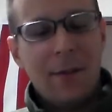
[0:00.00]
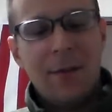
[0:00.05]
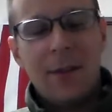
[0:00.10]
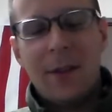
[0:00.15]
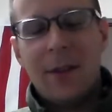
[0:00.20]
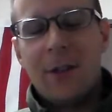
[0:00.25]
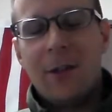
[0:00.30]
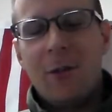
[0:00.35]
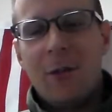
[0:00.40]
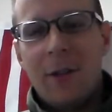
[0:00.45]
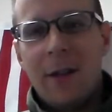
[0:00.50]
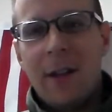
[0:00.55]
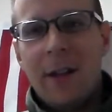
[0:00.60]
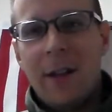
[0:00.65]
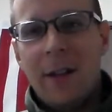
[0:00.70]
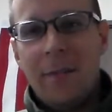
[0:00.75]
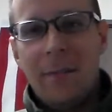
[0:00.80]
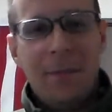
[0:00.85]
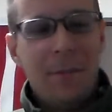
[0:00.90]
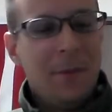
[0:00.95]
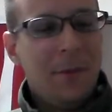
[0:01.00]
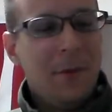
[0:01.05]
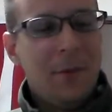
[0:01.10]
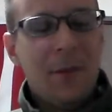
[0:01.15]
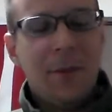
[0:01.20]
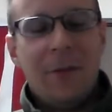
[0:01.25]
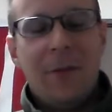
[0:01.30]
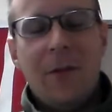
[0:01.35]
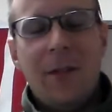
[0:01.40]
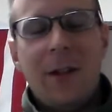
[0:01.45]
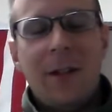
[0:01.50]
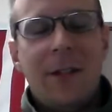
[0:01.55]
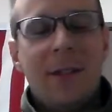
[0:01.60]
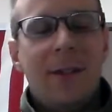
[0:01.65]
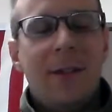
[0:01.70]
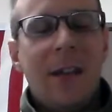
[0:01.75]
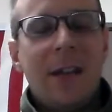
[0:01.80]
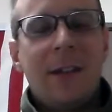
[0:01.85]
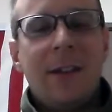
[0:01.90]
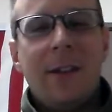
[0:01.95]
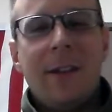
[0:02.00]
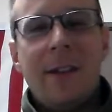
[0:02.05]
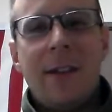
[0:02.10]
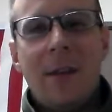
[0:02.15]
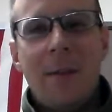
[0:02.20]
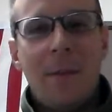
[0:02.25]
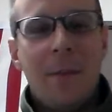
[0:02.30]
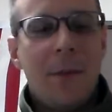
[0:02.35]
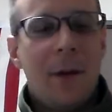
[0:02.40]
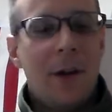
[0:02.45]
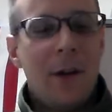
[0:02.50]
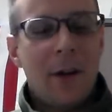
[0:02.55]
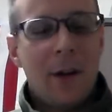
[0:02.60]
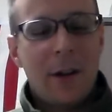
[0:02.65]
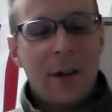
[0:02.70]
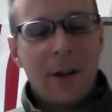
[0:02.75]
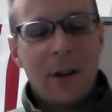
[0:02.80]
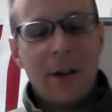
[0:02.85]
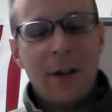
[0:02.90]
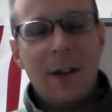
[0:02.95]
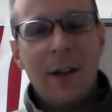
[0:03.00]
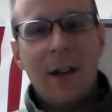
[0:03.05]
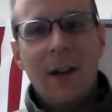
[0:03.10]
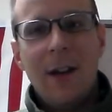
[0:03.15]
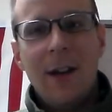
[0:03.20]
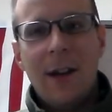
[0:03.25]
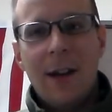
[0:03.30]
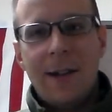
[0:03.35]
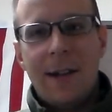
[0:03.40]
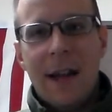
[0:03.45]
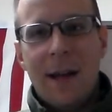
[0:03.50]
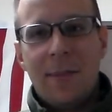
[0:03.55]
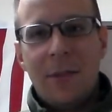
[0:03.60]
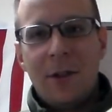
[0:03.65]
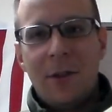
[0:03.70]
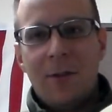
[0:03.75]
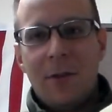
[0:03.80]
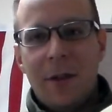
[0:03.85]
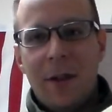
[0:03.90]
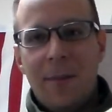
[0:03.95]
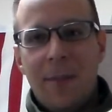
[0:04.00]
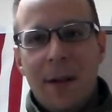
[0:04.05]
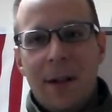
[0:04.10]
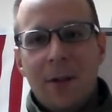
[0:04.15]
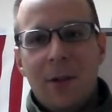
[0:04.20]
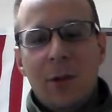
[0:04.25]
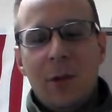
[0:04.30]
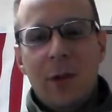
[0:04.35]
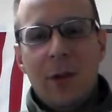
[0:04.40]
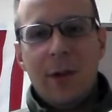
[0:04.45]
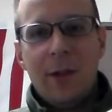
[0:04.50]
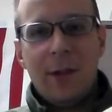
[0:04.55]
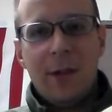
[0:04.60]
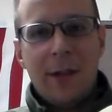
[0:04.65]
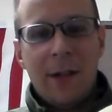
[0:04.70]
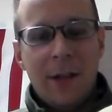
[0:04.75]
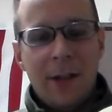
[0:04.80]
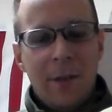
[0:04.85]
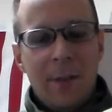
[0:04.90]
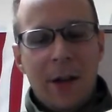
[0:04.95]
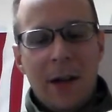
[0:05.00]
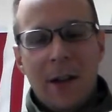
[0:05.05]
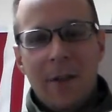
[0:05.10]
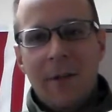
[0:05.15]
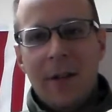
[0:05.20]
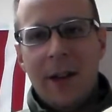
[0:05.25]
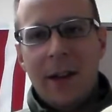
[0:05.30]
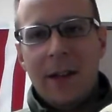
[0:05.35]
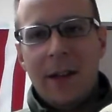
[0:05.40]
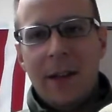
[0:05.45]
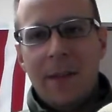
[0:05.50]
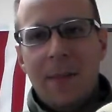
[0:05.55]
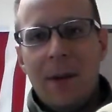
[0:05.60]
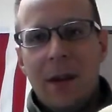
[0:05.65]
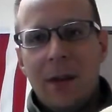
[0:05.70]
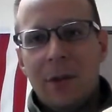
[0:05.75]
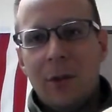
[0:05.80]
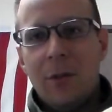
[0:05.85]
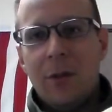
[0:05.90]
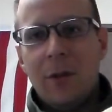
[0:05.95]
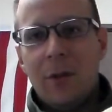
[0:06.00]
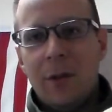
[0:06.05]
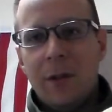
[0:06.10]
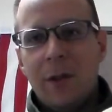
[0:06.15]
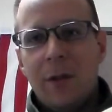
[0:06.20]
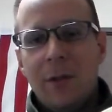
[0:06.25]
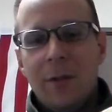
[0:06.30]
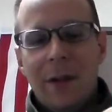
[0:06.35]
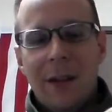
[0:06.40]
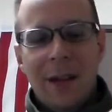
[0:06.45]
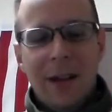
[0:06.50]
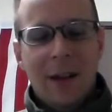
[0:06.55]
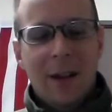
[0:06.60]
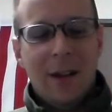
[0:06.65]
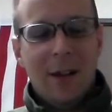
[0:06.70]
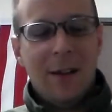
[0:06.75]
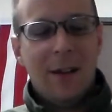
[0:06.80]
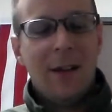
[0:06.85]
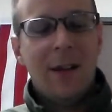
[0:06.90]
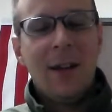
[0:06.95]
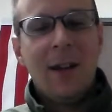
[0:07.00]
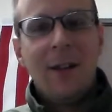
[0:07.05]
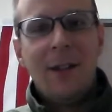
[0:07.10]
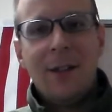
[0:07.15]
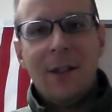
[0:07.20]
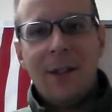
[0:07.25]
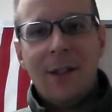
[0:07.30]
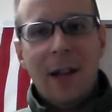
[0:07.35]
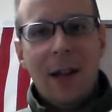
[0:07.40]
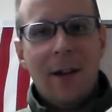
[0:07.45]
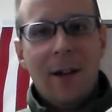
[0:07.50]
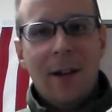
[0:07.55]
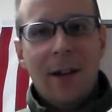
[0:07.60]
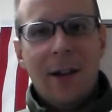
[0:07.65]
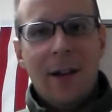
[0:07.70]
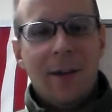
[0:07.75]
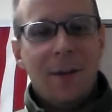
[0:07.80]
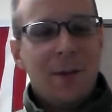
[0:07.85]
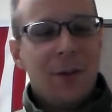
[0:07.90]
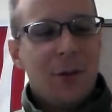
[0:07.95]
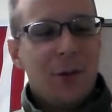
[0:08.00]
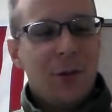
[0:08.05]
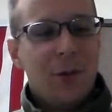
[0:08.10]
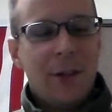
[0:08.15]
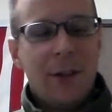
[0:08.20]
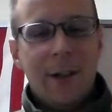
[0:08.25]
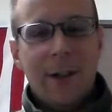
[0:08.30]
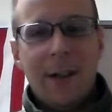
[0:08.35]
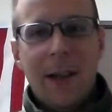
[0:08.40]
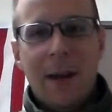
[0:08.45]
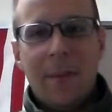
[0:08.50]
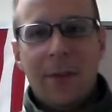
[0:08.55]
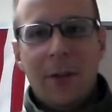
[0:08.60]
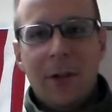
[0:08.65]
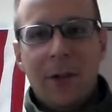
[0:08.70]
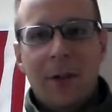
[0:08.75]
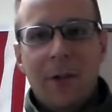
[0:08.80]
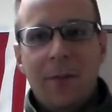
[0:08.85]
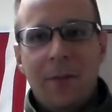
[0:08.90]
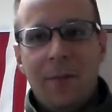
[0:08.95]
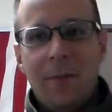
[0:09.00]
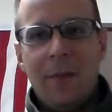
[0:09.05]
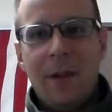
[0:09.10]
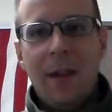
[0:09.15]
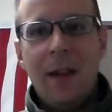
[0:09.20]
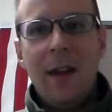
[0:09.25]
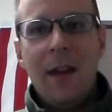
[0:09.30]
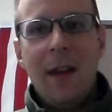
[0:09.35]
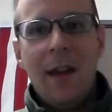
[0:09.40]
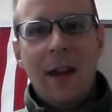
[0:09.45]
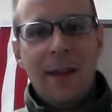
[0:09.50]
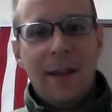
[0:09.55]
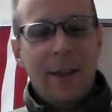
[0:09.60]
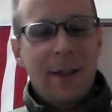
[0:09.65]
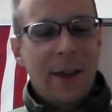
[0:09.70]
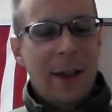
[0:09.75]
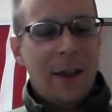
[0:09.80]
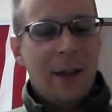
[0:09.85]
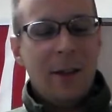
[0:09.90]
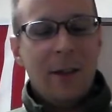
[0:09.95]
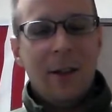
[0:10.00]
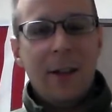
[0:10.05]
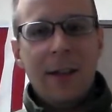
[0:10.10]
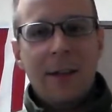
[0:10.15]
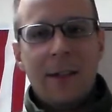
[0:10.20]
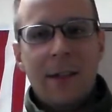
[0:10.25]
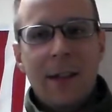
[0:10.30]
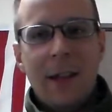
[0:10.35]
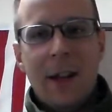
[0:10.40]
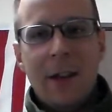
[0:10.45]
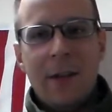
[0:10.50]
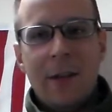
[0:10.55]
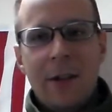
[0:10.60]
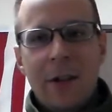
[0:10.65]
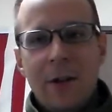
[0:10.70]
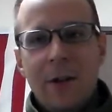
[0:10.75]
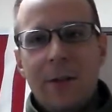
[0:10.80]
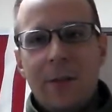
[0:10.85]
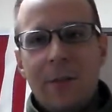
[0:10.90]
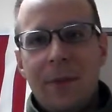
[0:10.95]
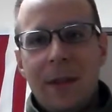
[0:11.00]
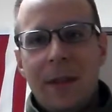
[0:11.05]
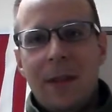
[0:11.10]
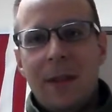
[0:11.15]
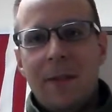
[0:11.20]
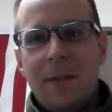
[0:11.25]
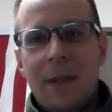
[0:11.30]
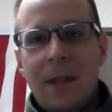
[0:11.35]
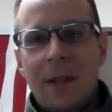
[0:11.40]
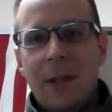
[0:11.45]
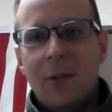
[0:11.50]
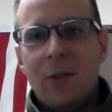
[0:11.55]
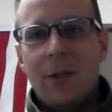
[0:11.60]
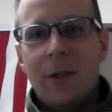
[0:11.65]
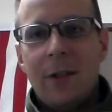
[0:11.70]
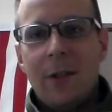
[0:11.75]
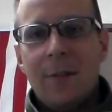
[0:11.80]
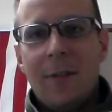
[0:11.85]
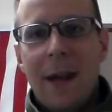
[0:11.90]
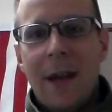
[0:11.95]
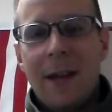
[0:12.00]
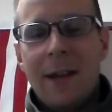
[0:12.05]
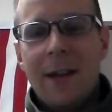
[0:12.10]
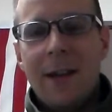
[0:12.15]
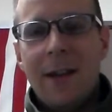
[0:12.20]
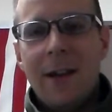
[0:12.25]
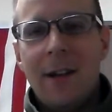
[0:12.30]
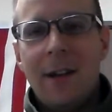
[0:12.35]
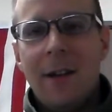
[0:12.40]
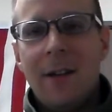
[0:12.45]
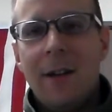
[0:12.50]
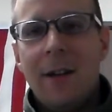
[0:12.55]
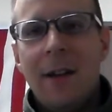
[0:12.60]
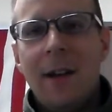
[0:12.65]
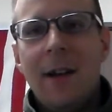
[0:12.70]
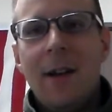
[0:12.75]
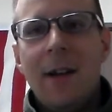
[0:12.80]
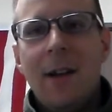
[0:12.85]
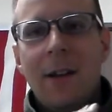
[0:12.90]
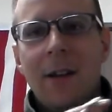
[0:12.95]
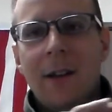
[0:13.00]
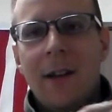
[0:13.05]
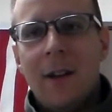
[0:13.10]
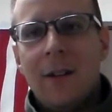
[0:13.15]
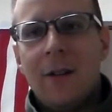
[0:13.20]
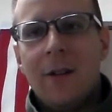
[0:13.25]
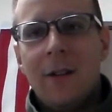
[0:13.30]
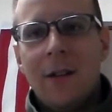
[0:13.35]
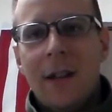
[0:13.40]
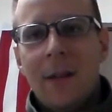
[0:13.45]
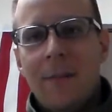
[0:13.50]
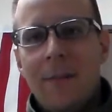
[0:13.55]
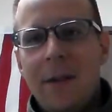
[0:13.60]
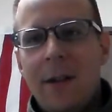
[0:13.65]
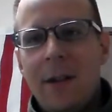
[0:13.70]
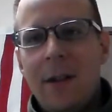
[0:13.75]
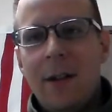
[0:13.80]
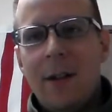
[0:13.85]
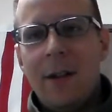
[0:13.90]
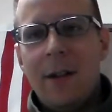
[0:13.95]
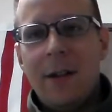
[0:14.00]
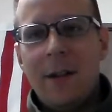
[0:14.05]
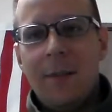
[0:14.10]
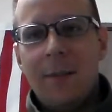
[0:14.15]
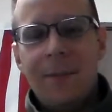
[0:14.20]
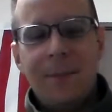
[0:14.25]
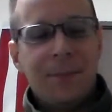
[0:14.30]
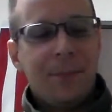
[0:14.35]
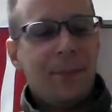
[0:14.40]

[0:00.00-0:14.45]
Well, the sword and. Well, it's technically the Mark adapters for the peltors, and then you're modifying the peltor to a Sarah sword and adapter, And that all links together, and you can put these organs back here, goggles up here,